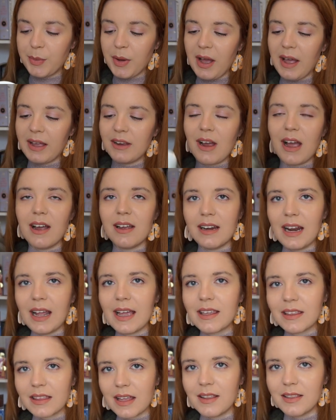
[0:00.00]
but I
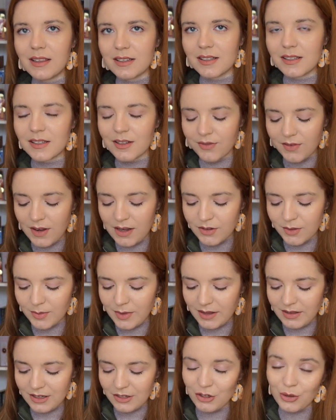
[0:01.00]
like that this is the fandom
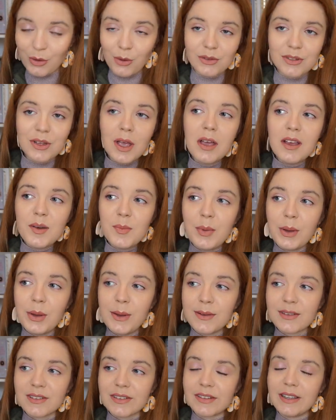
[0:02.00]
that they chose.
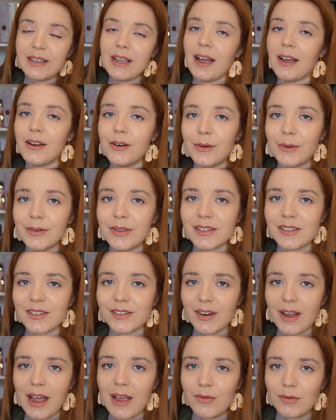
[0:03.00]
Personally, I know this
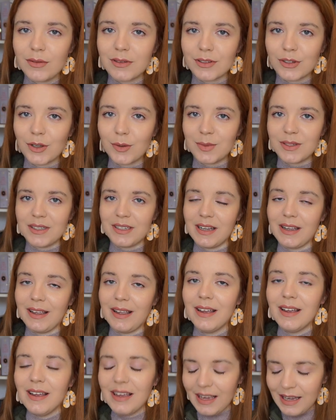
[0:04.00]
is not everyone's cup of
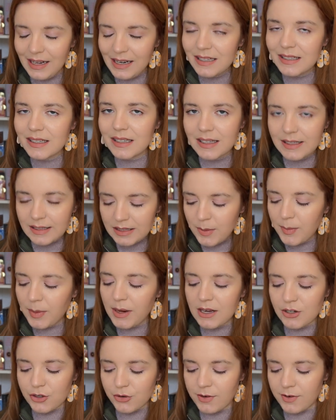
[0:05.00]
tea. It is a guilty
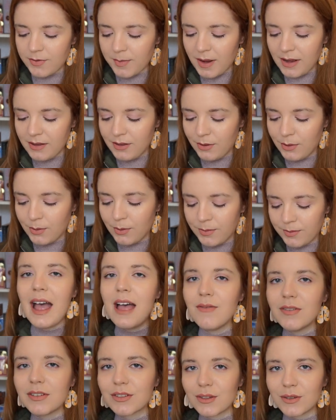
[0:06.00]
pleasure of mine though.
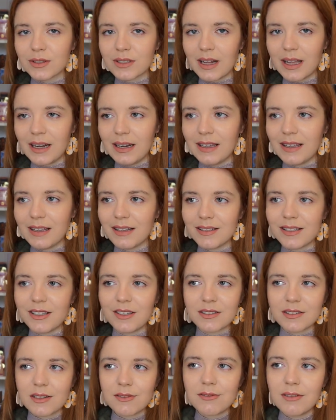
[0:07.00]
Ever so slightly guilty
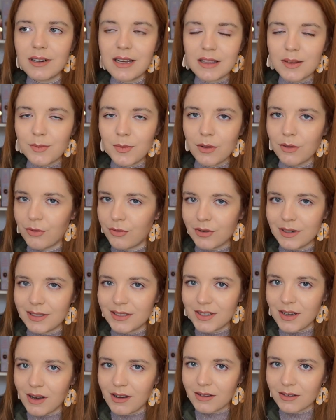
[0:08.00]
because I've rated them all 3
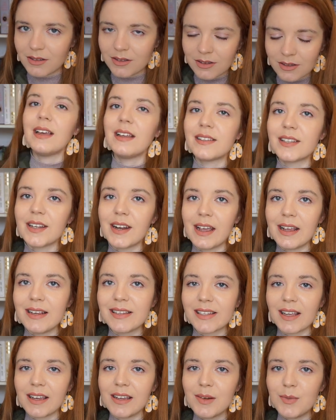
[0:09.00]
stars. It's a
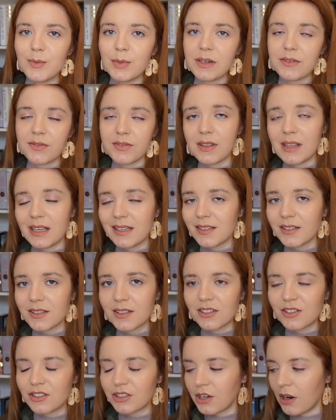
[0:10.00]
nice item, but if this is
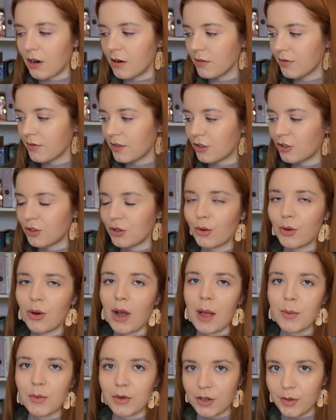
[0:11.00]
the star of the show,
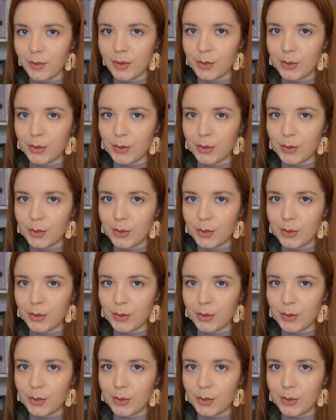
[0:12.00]
I'm gonna be